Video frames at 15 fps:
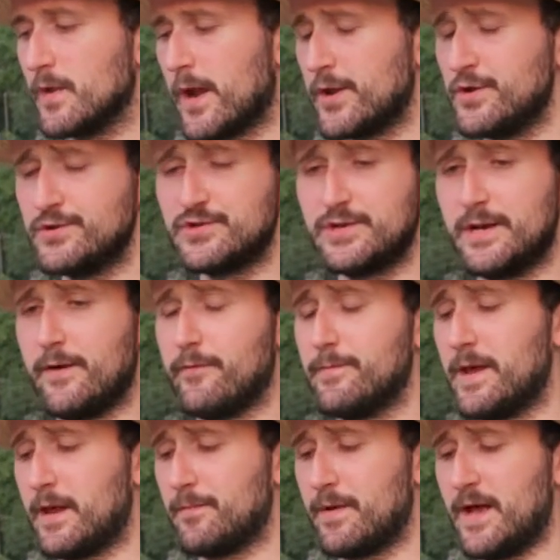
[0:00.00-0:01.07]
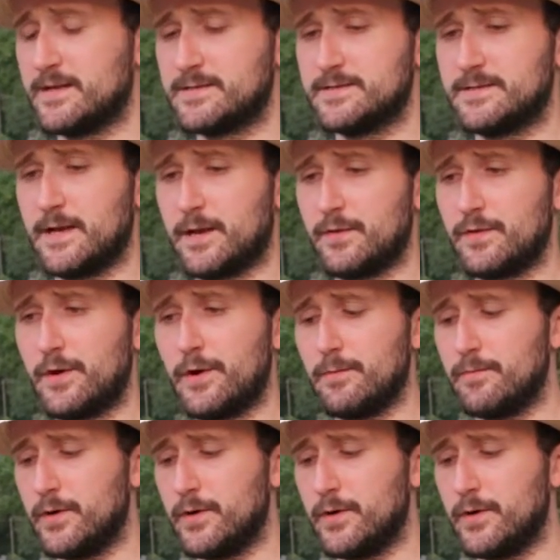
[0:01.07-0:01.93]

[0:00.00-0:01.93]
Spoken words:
I usually never make it past the second third,